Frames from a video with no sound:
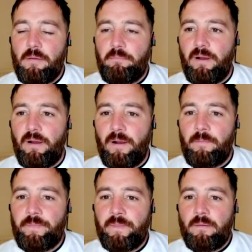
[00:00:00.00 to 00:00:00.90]
But
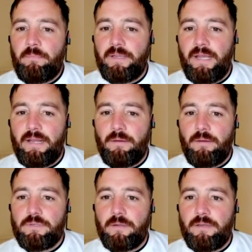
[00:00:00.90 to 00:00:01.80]
yeah, there
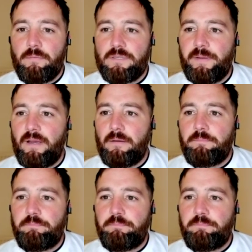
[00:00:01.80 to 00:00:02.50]
was a bit of